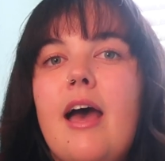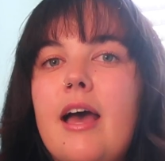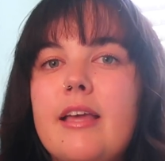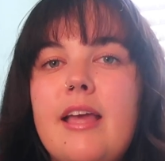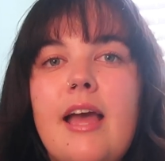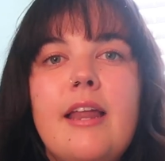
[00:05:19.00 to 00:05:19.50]

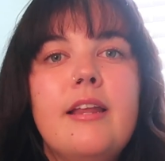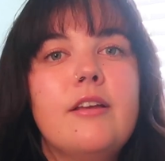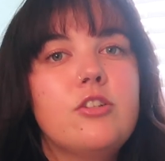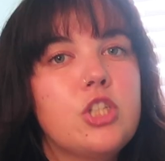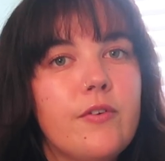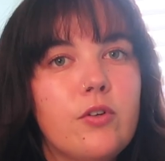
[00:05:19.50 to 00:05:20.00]
again,
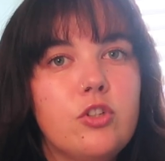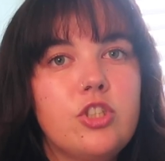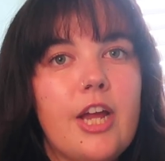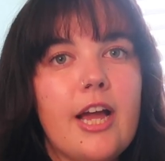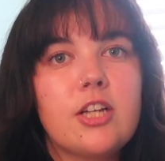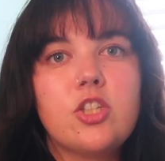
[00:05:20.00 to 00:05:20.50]
cervical
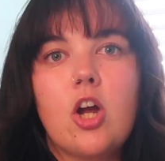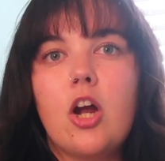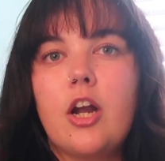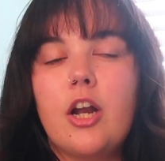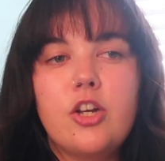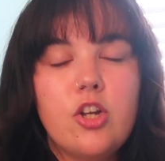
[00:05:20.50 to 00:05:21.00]
checks
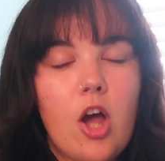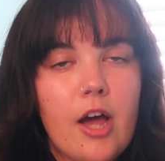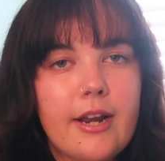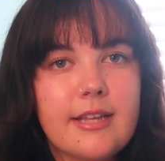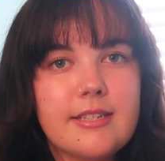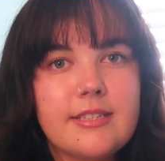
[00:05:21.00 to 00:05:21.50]
are
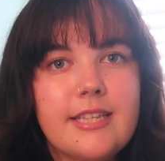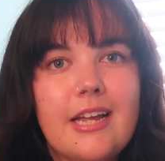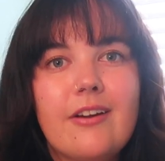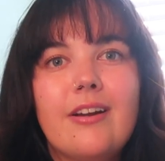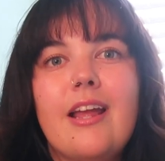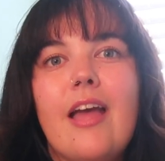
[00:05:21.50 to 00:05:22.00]
not
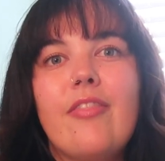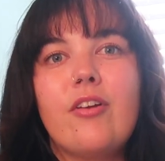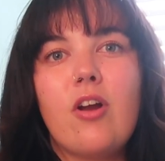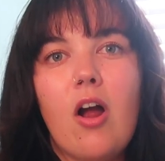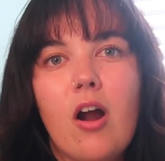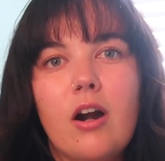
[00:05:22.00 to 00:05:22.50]
necessary, and
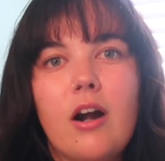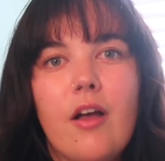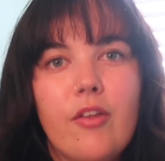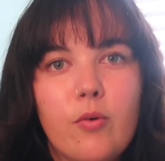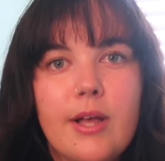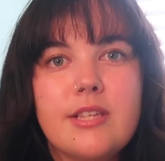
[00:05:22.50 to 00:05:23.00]
there are
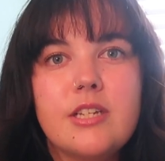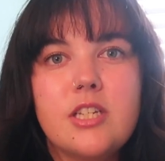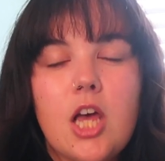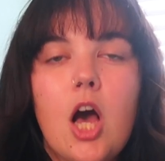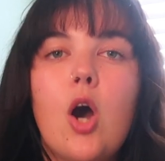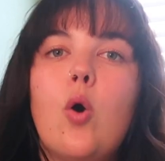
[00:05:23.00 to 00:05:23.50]
other ways to
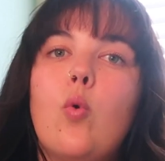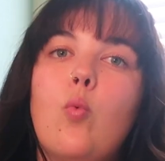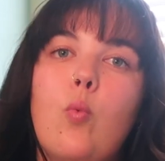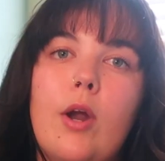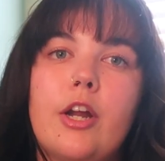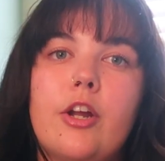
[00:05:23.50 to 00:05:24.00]
tell
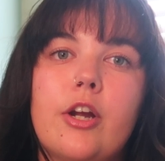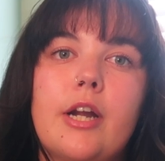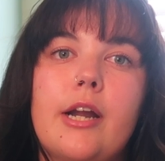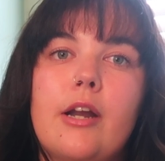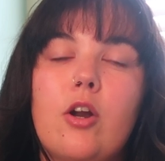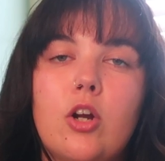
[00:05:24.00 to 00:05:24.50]
where you're
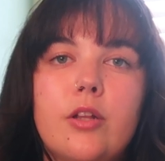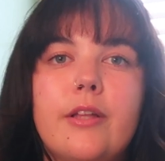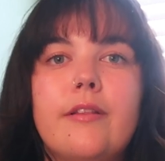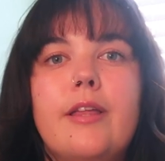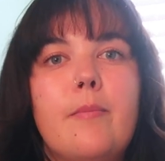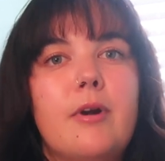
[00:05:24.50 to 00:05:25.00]
at: early
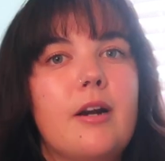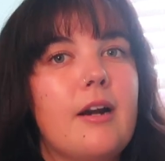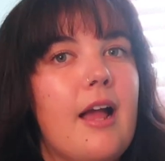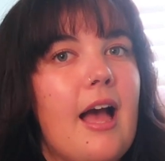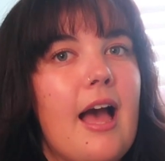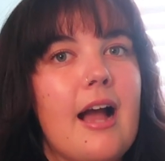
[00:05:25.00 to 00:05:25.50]

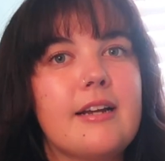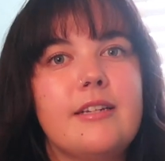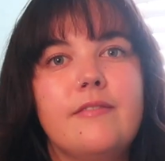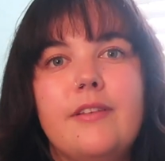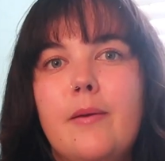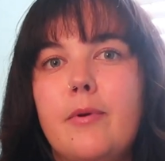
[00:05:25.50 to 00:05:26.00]
labor,
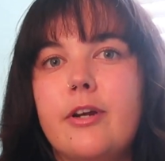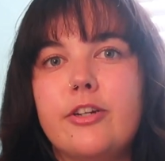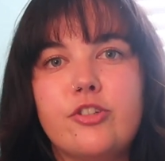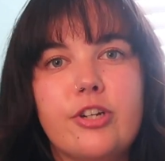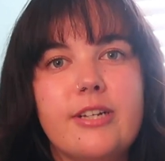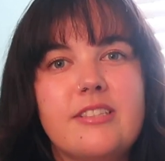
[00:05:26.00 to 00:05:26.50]
active
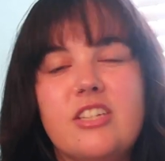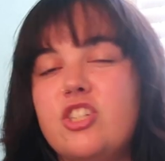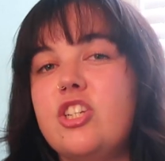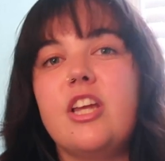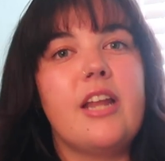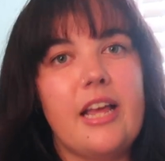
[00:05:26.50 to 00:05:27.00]
labor,
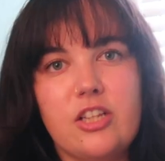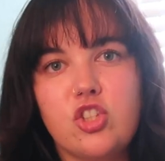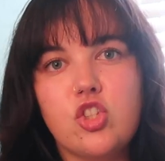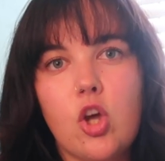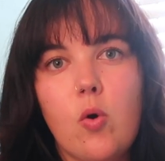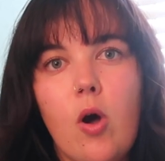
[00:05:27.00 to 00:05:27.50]
transition, and
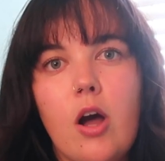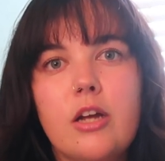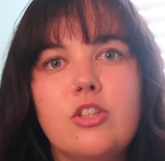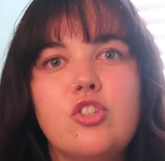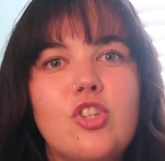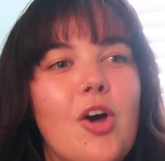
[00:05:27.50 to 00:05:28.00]
so
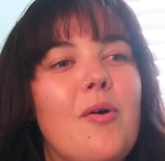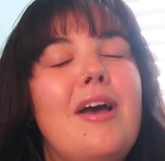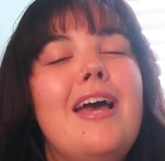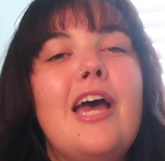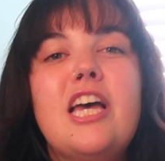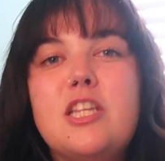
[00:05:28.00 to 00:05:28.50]
on. So
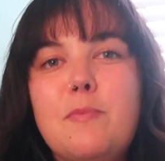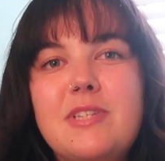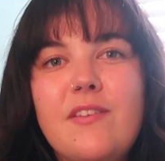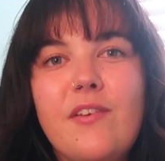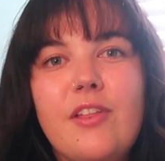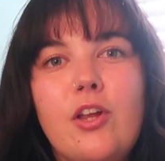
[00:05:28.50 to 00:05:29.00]

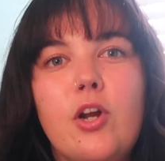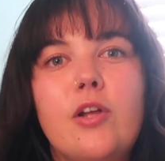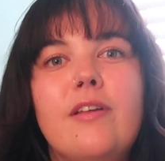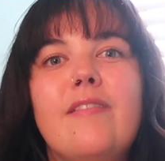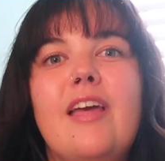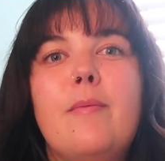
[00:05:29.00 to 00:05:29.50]
specifically
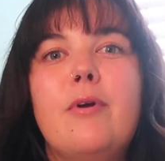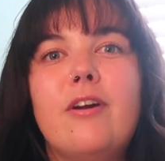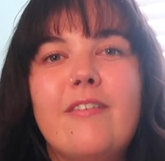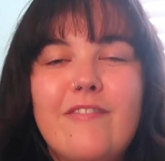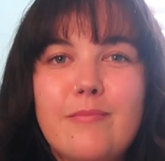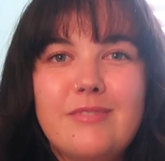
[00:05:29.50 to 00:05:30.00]
early
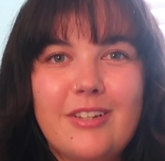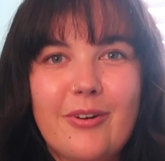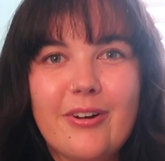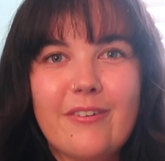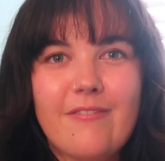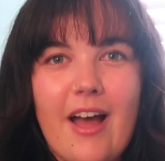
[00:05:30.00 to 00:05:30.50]
labor from
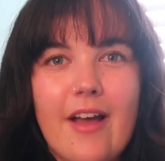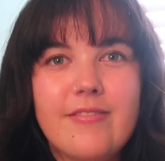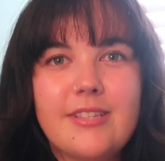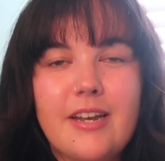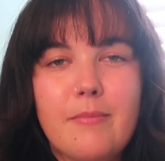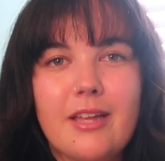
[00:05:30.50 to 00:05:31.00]
0 to 5
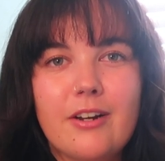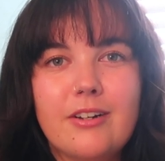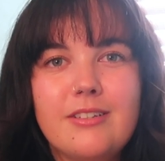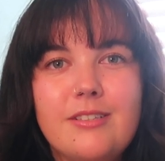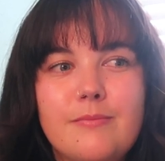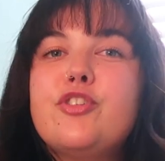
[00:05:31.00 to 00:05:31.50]

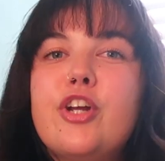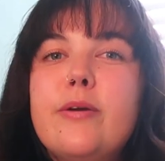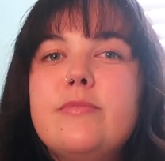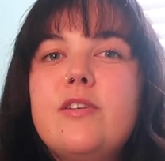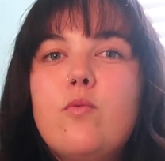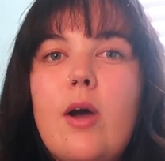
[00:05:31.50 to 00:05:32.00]
centimeters. In
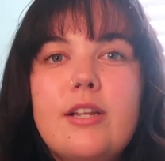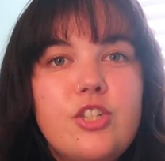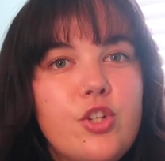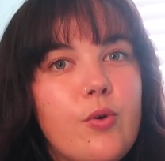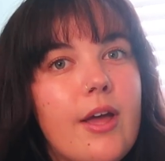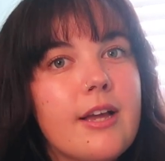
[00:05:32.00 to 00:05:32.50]
terms of what
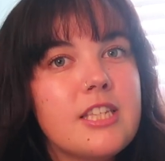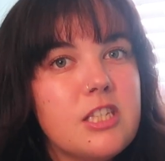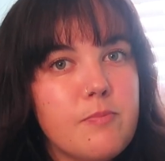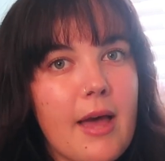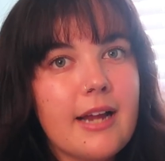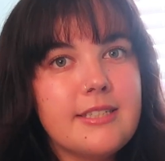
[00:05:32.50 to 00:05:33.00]
to
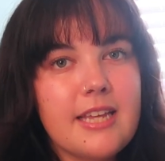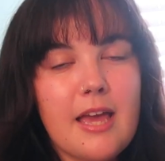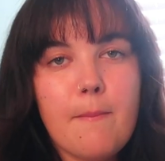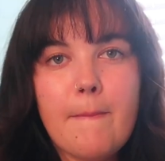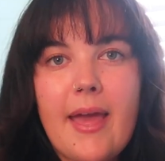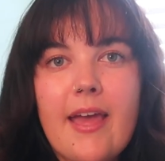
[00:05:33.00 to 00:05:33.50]
expect,
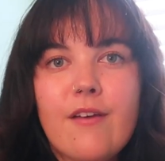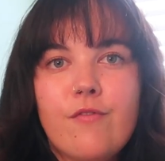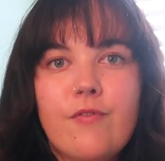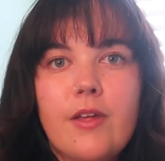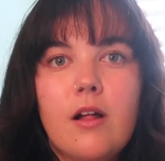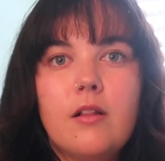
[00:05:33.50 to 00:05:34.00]
it may
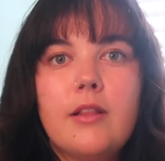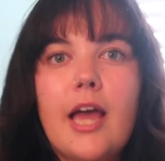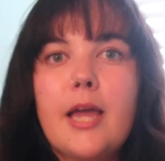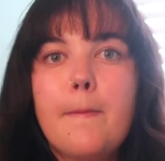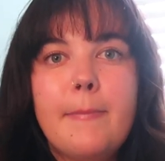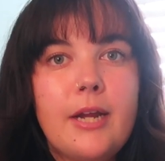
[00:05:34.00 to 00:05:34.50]
feel
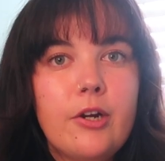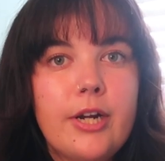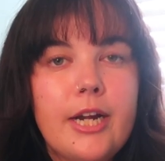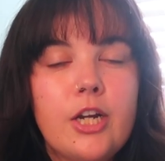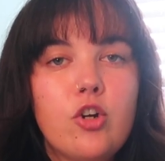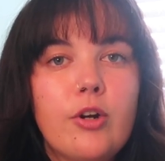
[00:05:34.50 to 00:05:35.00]
like
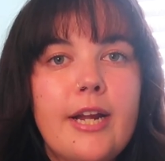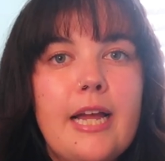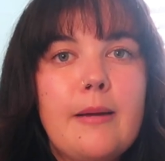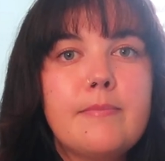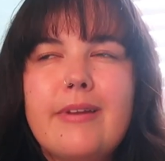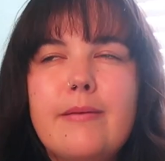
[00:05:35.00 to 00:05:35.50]
period
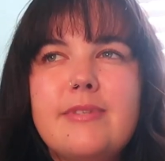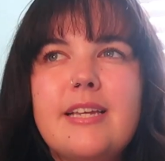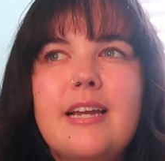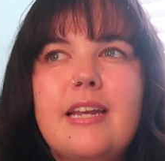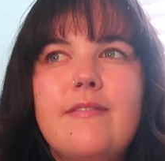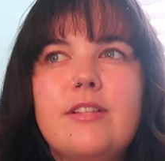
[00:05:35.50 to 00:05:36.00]
cramp. Sometimes
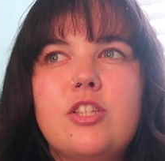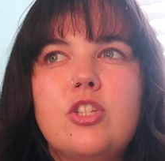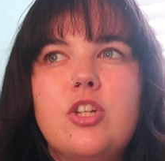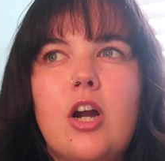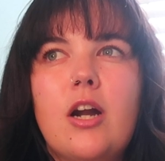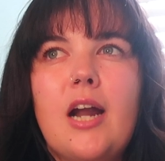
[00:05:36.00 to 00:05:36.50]
it can even
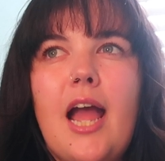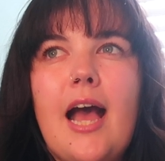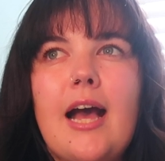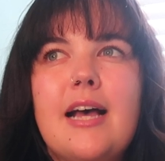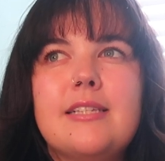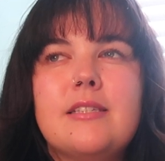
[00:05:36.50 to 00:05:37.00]
start
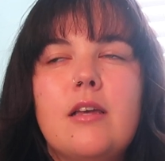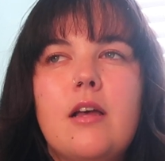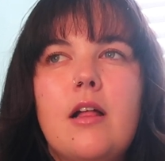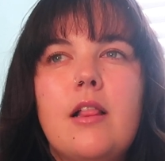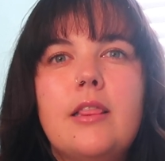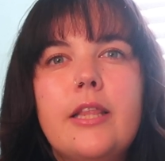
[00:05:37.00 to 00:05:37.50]
as
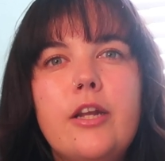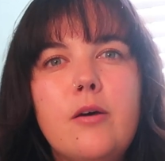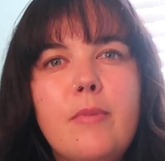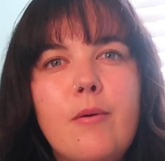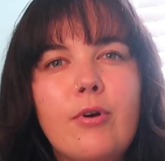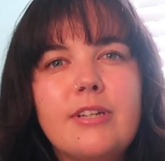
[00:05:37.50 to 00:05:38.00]
a little
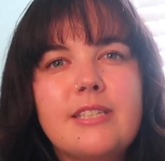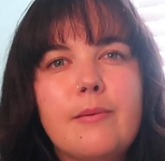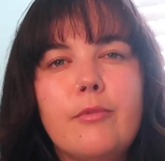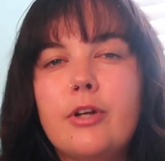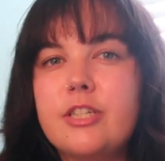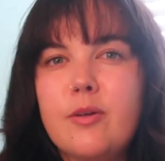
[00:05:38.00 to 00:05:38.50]
bit more
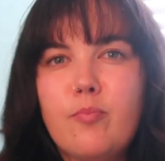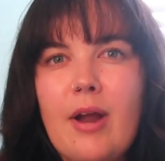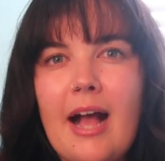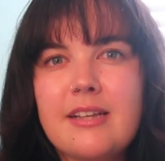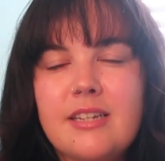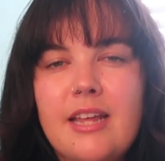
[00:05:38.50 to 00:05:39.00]
similar to
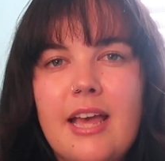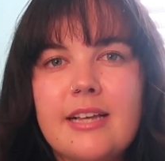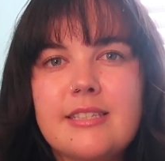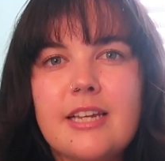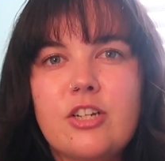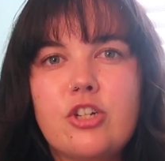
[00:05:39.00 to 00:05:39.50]
Braxton
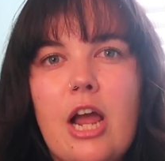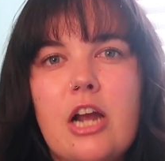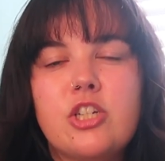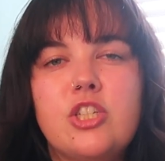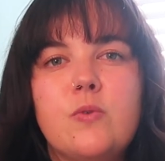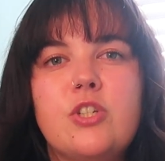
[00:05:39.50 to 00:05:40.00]
Hicks
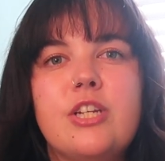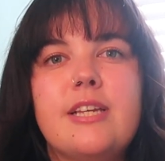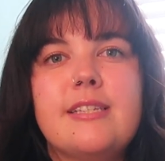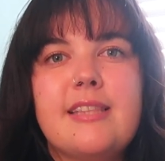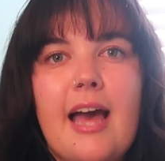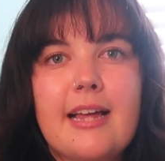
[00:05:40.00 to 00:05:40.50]
contractions, which
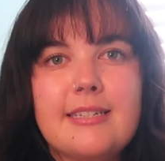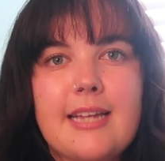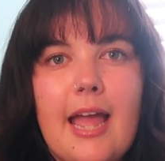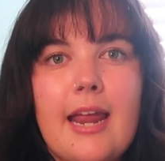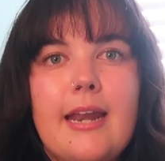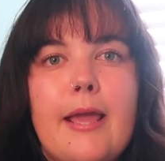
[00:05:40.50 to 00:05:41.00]
is that
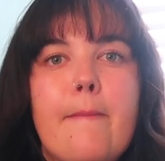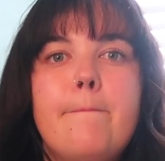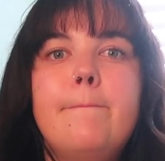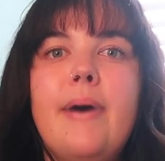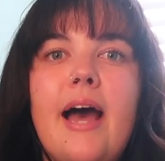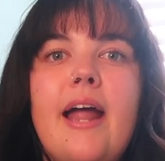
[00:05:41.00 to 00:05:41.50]

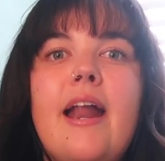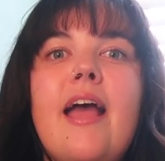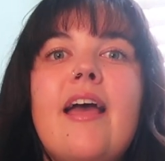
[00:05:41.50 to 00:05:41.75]
tightening. But